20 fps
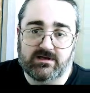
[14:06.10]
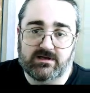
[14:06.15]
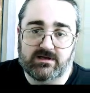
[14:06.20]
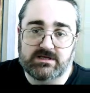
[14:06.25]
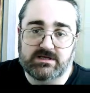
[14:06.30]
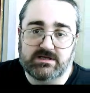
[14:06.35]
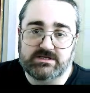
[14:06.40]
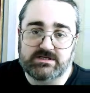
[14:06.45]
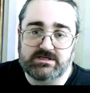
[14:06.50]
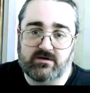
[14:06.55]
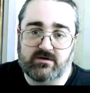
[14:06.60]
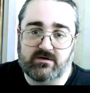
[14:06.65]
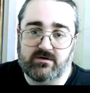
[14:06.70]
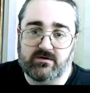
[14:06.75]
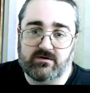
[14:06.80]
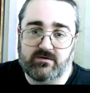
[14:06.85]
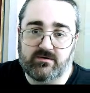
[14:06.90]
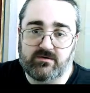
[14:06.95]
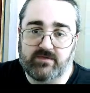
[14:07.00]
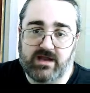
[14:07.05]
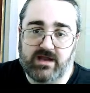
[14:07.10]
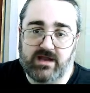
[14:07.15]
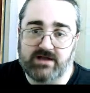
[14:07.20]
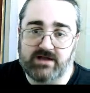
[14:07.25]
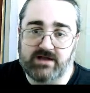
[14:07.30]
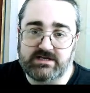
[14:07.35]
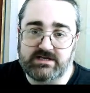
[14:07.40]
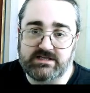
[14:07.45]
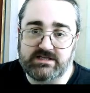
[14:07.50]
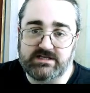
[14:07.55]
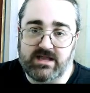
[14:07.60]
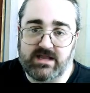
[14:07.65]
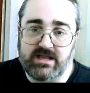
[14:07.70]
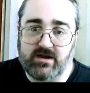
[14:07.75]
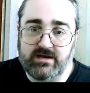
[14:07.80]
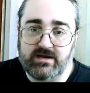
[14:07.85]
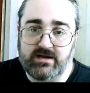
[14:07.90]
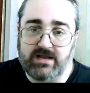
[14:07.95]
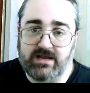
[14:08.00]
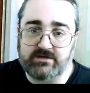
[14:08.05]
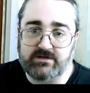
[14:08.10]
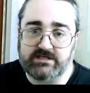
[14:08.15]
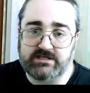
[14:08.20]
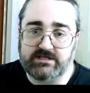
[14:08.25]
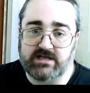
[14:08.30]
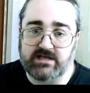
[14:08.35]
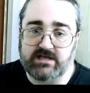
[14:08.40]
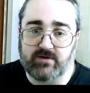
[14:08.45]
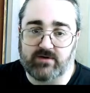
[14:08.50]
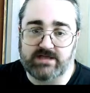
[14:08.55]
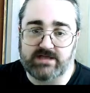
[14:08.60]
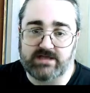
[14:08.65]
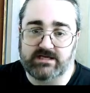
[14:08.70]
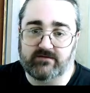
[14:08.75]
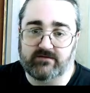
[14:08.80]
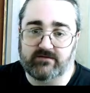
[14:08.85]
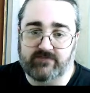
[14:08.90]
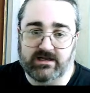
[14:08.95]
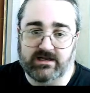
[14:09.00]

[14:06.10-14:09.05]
So they are now decelerating fairly